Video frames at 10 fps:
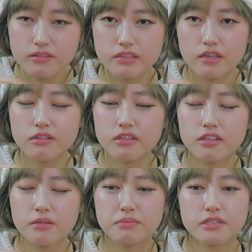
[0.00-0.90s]
they were
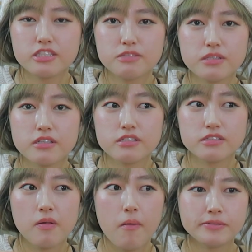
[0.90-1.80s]
kind of pissed
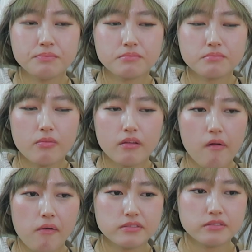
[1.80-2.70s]
because
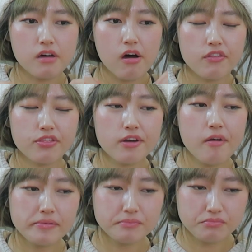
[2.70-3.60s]
the
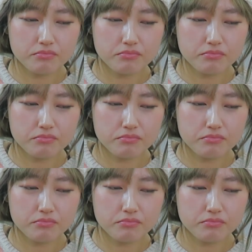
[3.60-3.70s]
author